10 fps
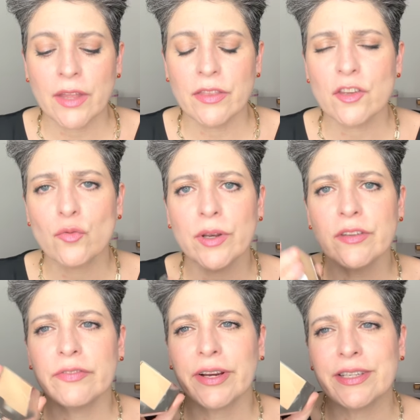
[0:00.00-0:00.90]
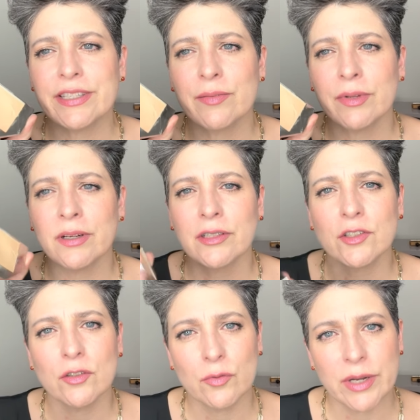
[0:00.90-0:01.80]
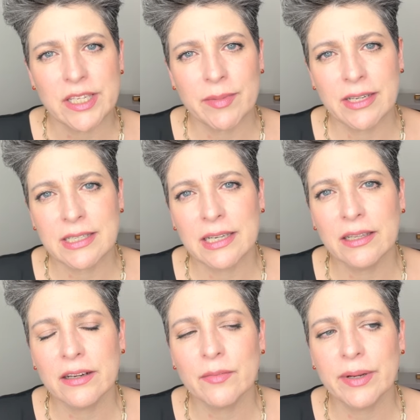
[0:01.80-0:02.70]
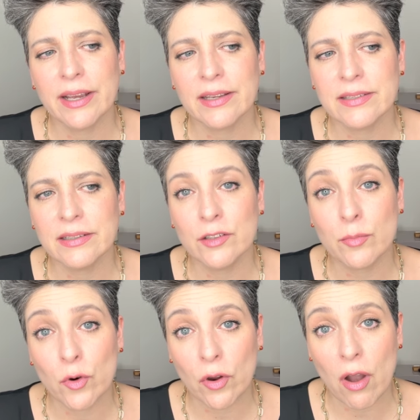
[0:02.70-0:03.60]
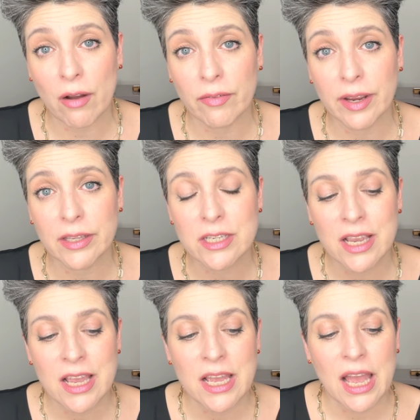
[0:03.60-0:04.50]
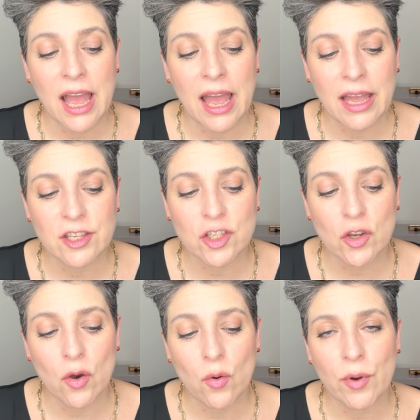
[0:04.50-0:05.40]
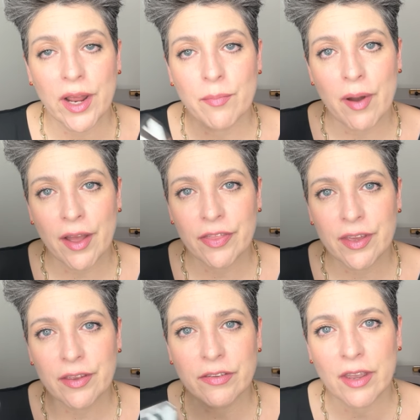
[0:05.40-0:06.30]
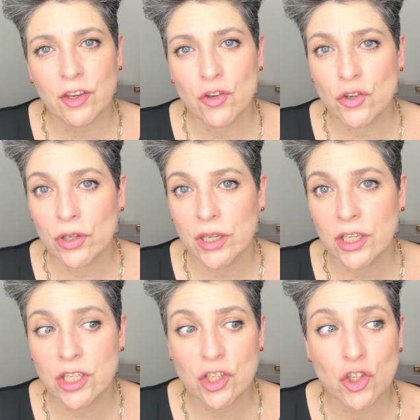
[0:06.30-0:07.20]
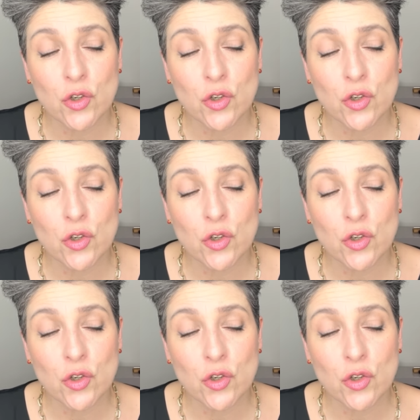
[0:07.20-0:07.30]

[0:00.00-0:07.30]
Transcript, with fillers: this one is very similar to the Westman Atelier, but it has a little more coverage. Uh, so when I bought this, I usually just